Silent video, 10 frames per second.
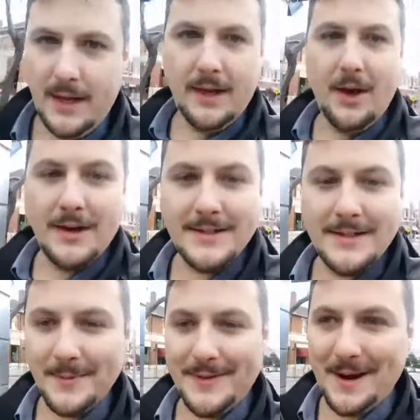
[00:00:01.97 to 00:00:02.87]
Hey guys,
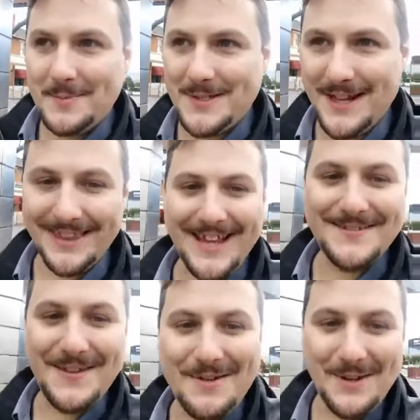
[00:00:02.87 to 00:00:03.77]
hypnotherapist again.
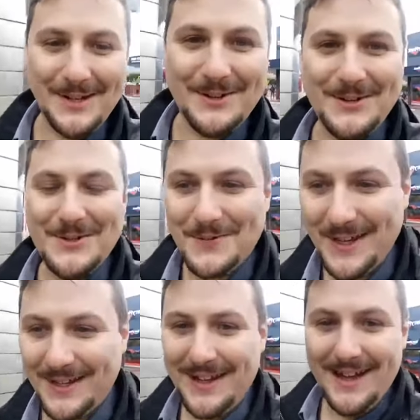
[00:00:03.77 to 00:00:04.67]
Thanks for having me in your
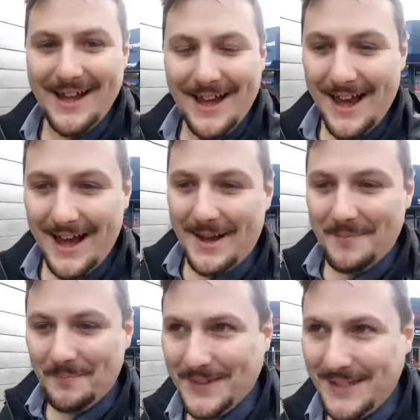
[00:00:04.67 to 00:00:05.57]
newsfeed.
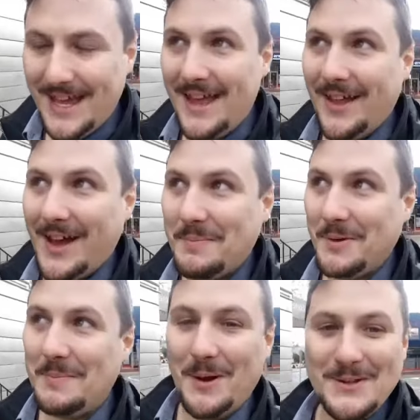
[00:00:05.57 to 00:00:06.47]
Um, yeah, like I
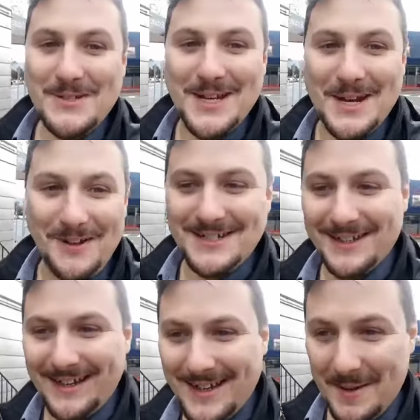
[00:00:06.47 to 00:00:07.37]
put a post up
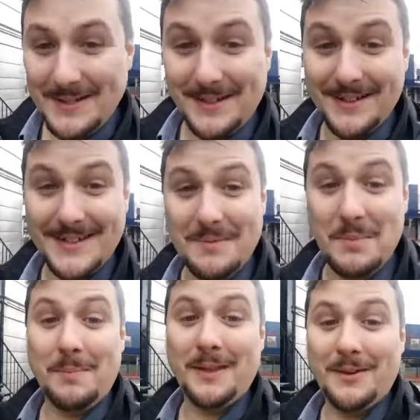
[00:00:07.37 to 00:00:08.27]
recently that basically said
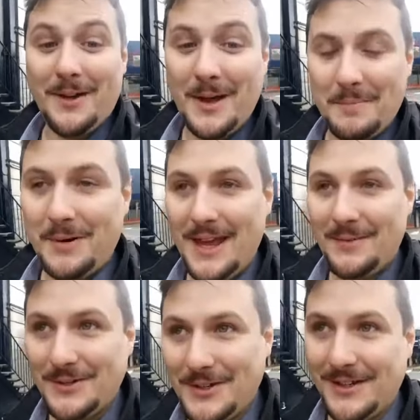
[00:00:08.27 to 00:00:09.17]
my brother and I are pretty
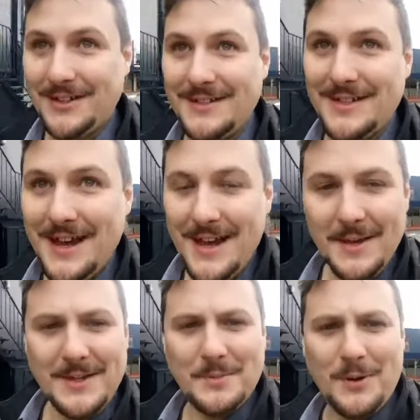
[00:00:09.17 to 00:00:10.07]
heavy drinkers
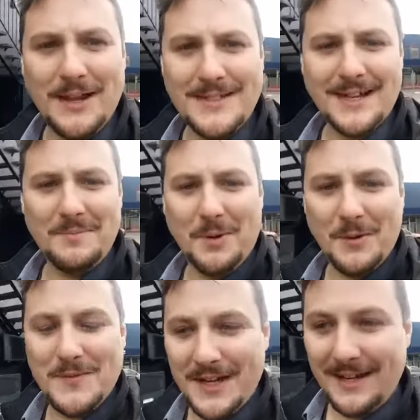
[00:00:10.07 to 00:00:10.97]
because we're in our second
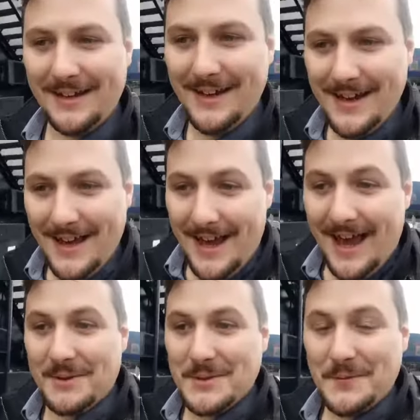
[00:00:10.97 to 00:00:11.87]
pot of tea, and
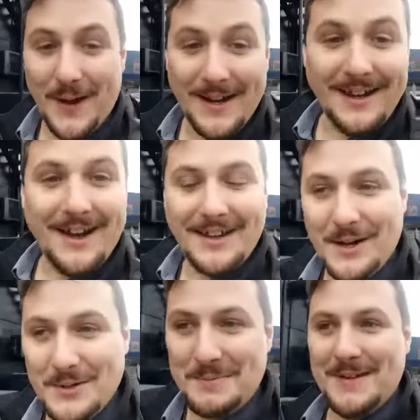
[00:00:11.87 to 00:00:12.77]
it was funny. You
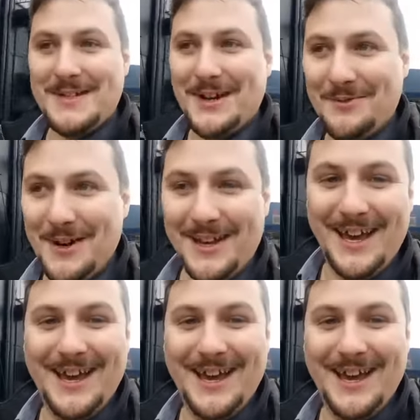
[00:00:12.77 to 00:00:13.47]
know, it was meant as ironic,